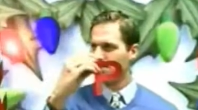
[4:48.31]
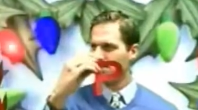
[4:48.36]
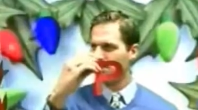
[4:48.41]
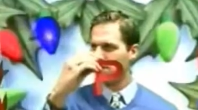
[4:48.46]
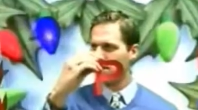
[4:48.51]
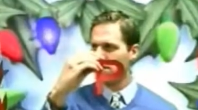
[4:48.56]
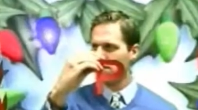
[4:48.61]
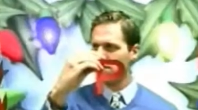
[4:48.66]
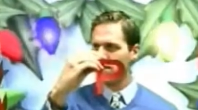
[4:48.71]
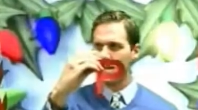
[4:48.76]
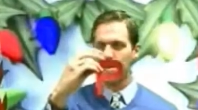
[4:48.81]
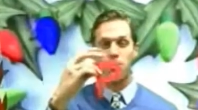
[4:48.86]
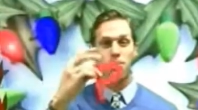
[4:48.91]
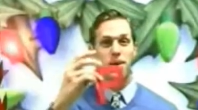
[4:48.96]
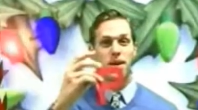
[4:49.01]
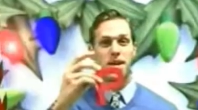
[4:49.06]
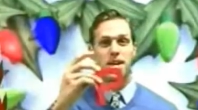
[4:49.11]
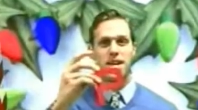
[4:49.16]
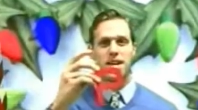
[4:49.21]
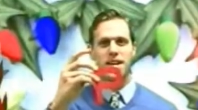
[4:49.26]
How's that?
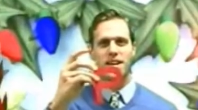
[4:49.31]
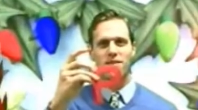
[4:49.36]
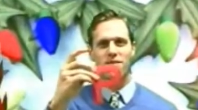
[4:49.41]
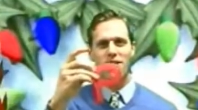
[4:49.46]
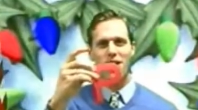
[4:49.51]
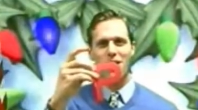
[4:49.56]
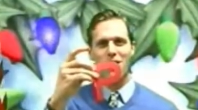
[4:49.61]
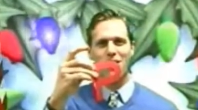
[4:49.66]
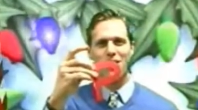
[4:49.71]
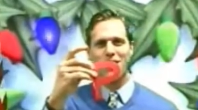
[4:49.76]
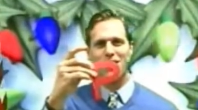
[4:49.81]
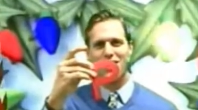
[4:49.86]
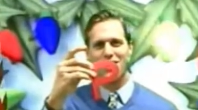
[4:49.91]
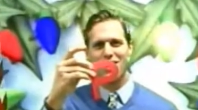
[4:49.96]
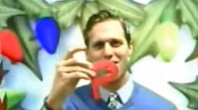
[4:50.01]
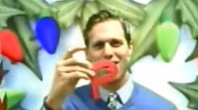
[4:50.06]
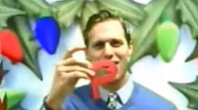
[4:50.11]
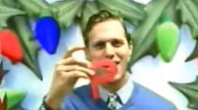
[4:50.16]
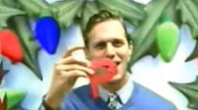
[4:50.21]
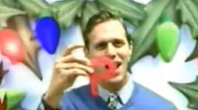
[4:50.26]
P. Very
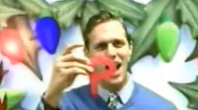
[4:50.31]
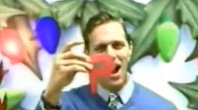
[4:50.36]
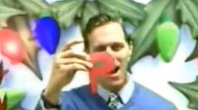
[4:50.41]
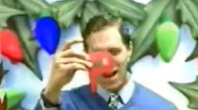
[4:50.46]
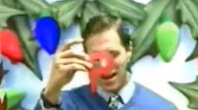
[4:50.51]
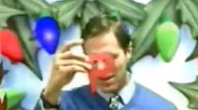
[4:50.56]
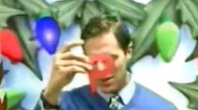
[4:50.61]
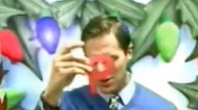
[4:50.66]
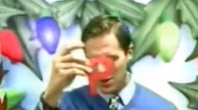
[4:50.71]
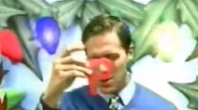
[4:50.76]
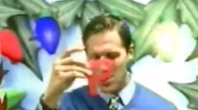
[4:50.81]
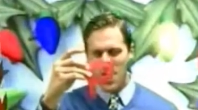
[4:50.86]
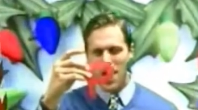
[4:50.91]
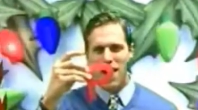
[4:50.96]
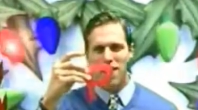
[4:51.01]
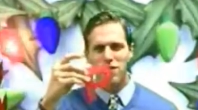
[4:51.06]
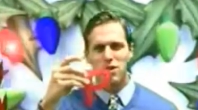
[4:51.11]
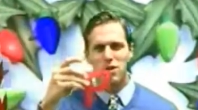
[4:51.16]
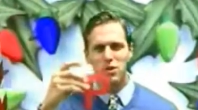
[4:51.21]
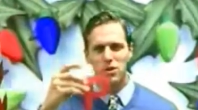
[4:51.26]
good. All right, so you
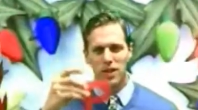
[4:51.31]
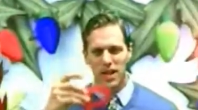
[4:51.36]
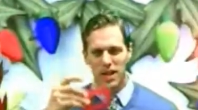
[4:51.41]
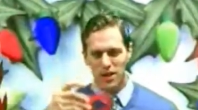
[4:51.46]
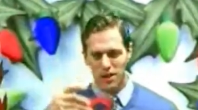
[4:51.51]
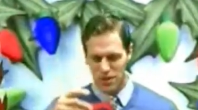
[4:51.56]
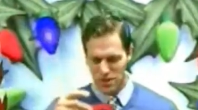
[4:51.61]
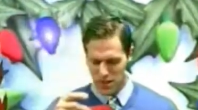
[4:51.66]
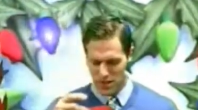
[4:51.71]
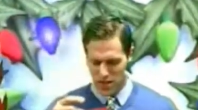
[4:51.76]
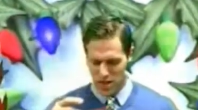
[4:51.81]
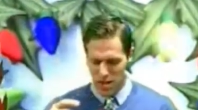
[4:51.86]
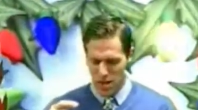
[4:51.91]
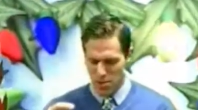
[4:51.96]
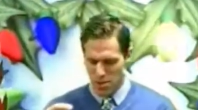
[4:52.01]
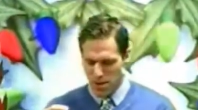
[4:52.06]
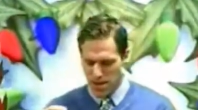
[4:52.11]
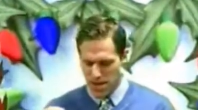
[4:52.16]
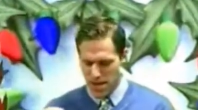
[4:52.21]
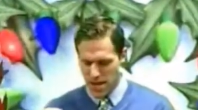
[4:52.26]
have two letters,
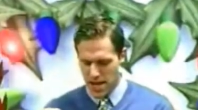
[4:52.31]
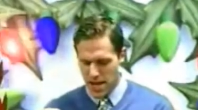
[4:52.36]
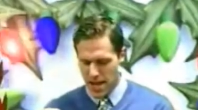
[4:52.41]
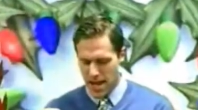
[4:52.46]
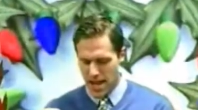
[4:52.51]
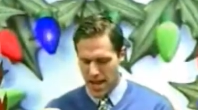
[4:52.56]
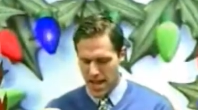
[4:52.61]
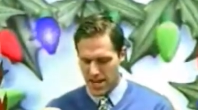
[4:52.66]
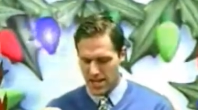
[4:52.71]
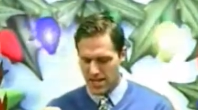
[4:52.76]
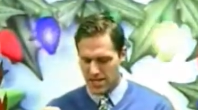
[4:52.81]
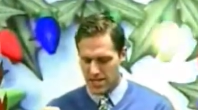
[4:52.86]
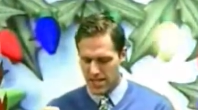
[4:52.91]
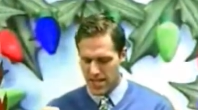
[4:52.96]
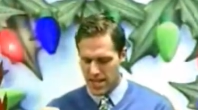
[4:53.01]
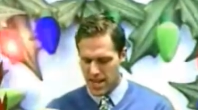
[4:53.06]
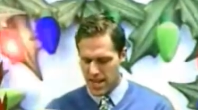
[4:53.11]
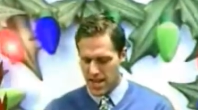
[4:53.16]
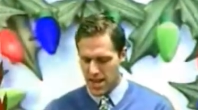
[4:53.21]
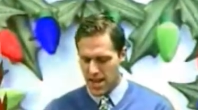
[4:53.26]
P and
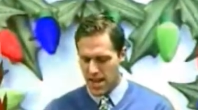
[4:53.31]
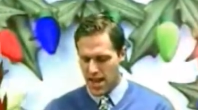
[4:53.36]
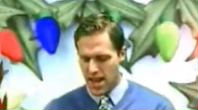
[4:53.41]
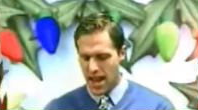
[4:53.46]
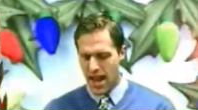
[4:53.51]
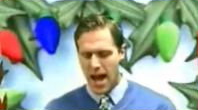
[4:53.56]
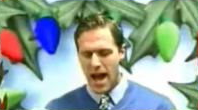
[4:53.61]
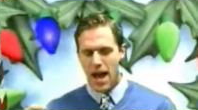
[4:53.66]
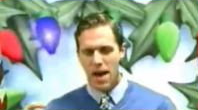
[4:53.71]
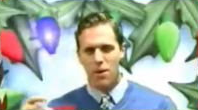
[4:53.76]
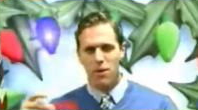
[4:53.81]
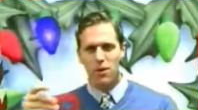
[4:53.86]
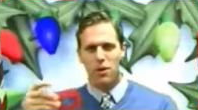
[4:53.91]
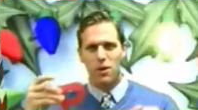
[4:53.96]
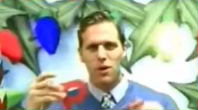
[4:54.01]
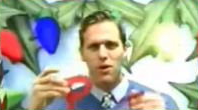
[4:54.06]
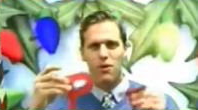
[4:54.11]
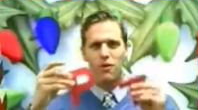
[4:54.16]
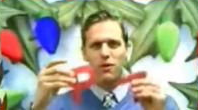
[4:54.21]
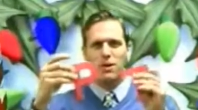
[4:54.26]
T. I will
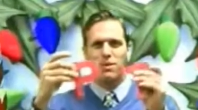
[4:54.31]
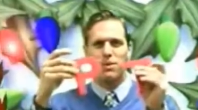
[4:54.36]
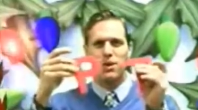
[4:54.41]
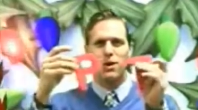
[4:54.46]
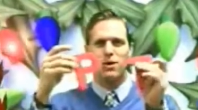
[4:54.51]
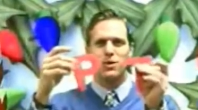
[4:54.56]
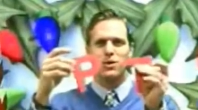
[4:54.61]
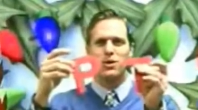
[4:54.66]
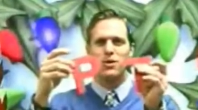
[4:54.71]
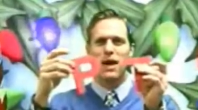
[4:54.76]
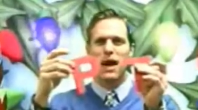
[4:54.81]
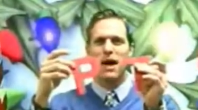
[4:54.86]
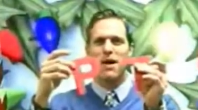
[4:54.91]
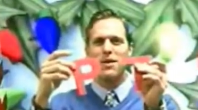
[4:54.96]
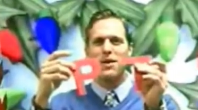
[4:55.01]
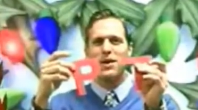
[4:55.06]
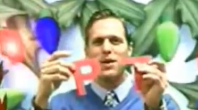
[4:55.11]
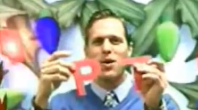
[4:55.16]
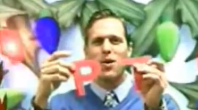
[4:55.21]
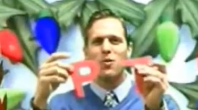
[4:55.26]
go flip those
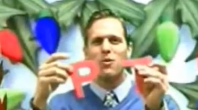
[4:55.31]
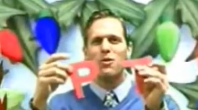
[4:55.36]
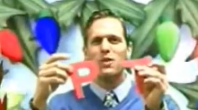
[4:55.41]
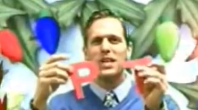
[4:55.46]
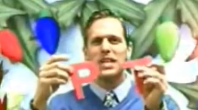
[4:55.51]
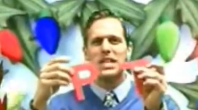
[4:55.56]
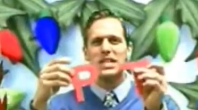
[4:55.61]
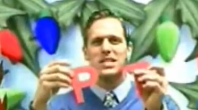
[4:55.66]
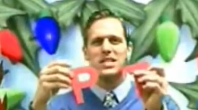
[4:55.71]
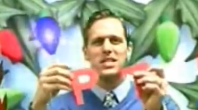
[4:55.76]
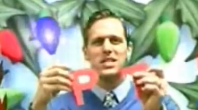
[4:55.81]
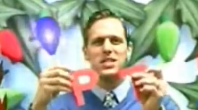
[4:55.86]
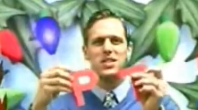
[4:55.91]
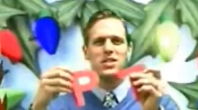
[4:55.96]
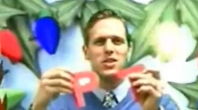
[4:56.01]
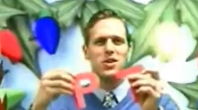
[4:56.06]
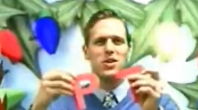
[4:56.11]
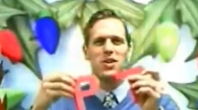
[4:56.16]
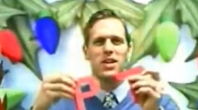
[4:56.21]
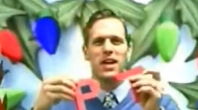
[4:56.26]
around, and hopefully this is
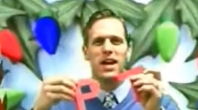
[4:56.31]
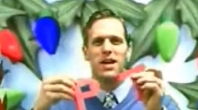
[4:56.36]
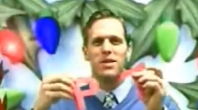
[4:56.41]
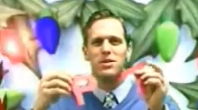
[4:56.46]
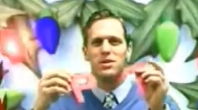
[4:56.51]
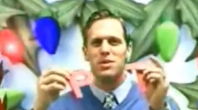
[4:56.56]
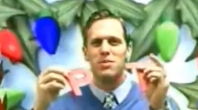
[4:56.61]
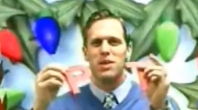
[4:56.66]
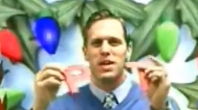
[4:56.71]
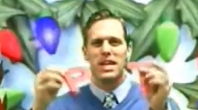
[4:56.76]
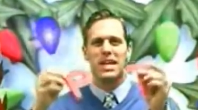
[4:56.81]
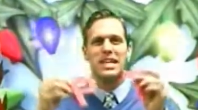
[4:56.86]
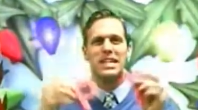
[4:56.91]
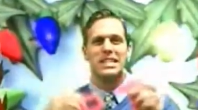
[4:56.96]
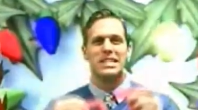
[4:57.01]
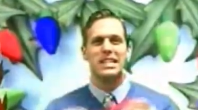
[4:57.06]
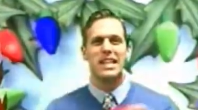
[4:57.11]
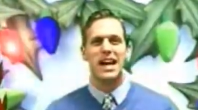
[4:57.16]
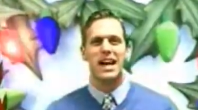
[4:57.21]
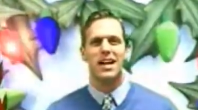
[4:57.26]
turning out to be
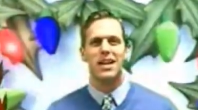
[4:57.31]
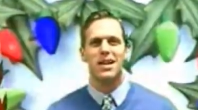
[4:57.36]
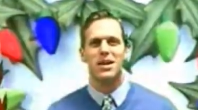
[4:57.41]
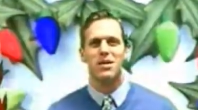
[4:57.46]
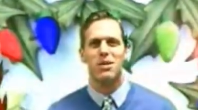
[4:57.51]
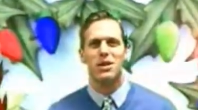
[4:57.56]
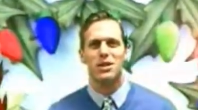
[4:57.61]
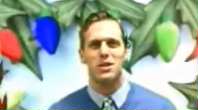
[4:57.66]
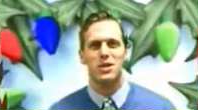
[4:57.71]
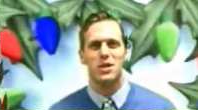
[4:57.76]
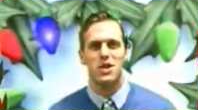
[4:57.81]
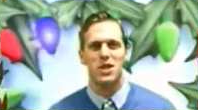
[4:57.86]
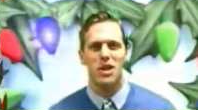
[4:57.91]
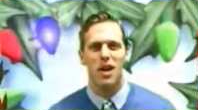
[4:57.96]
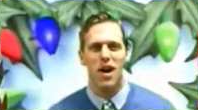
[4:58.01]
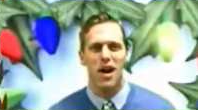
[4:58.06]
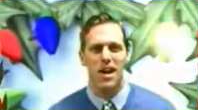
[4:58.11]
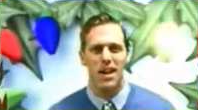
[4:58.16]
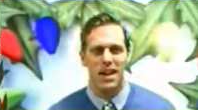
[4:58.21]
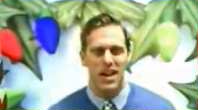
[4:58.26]
exactly what you
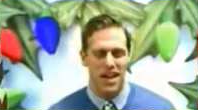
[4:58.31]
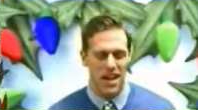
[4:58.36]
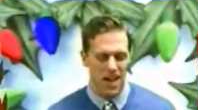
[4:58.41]
thought.